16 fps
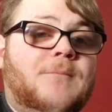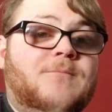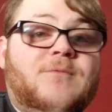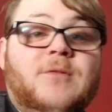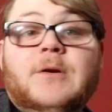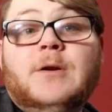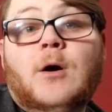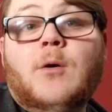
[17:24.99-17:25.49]

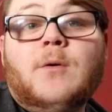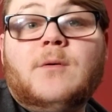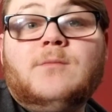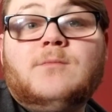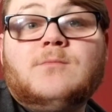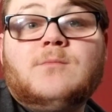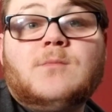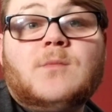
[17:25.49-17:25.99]
for no
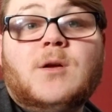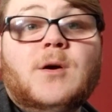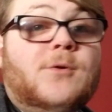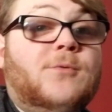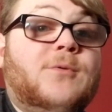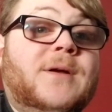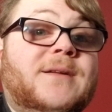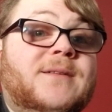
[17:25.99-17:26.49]

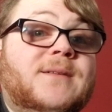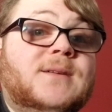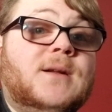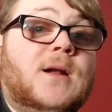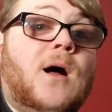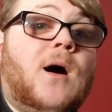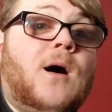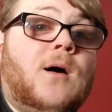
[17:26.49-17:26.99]
good reason
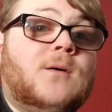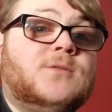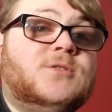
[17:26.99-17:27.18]
at all.